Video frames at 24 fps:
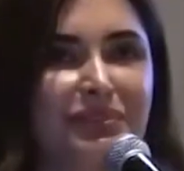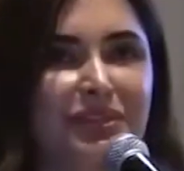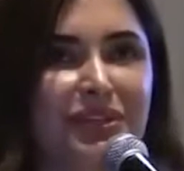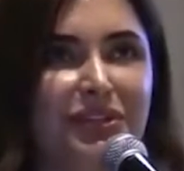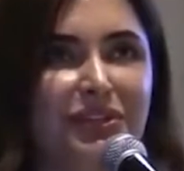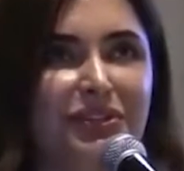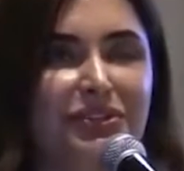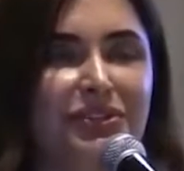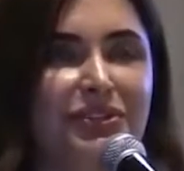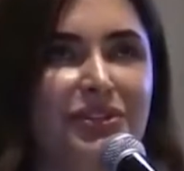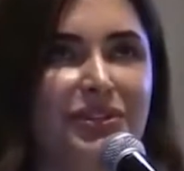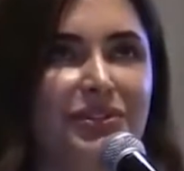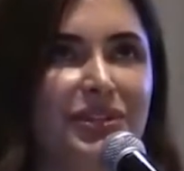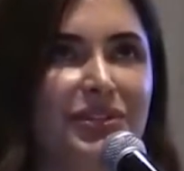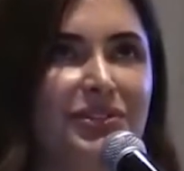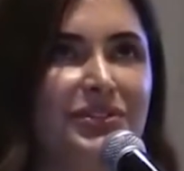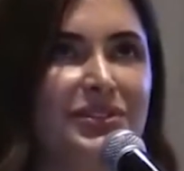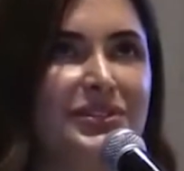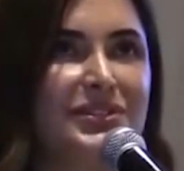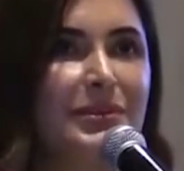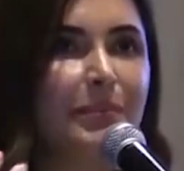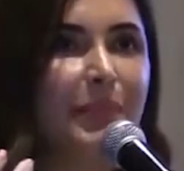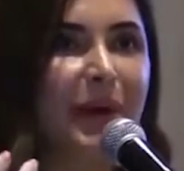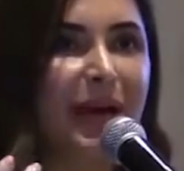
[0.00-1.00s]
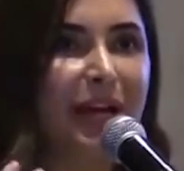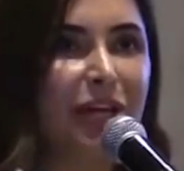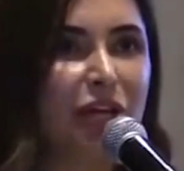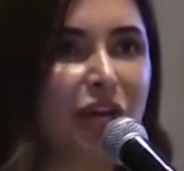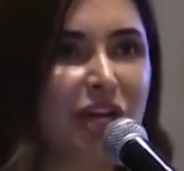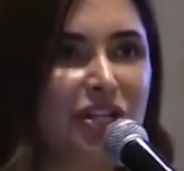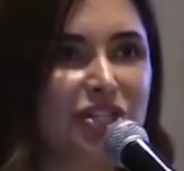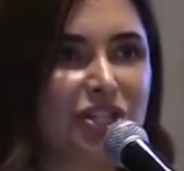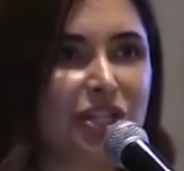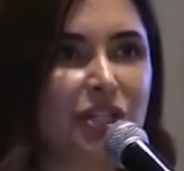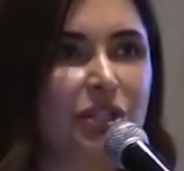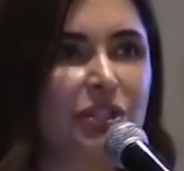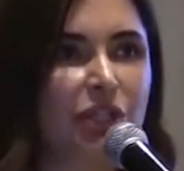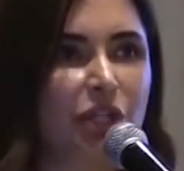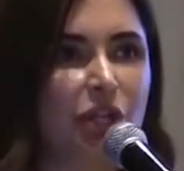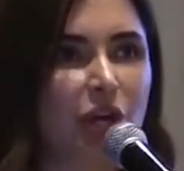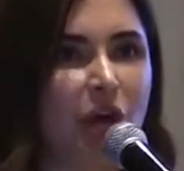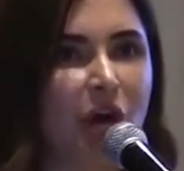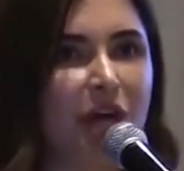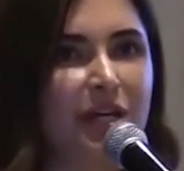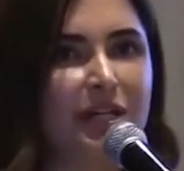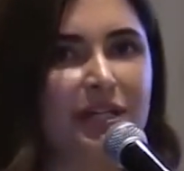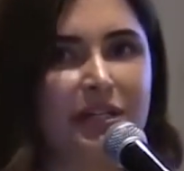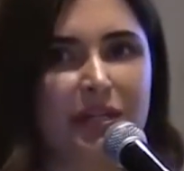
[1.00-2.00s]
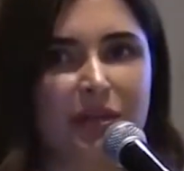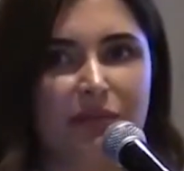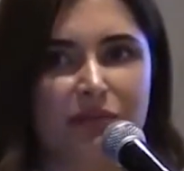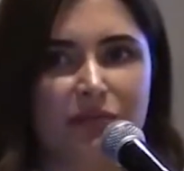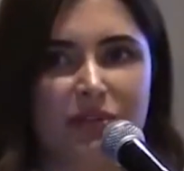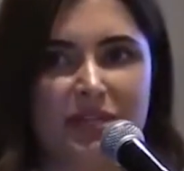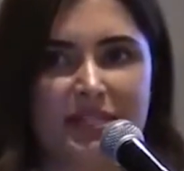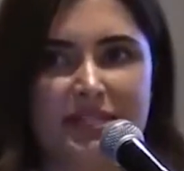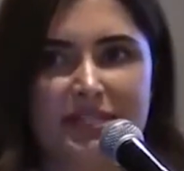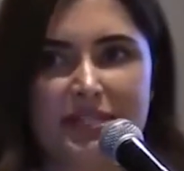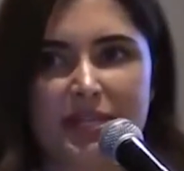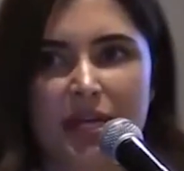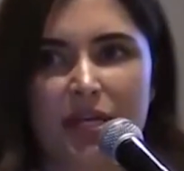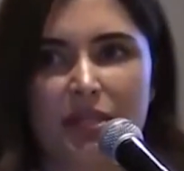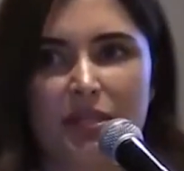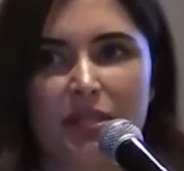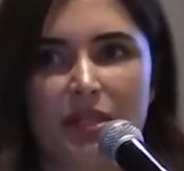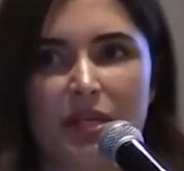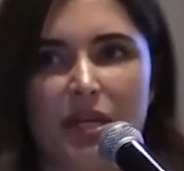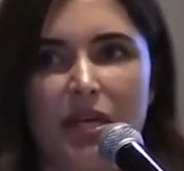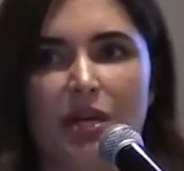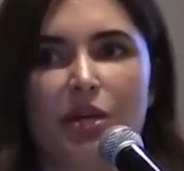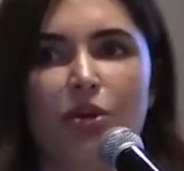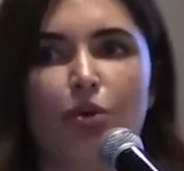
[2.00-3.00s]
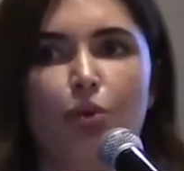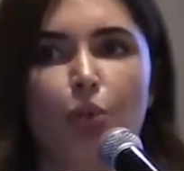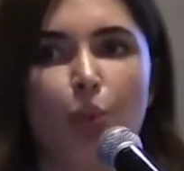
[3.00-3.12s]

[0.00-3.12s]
there's a biological clock in every cell.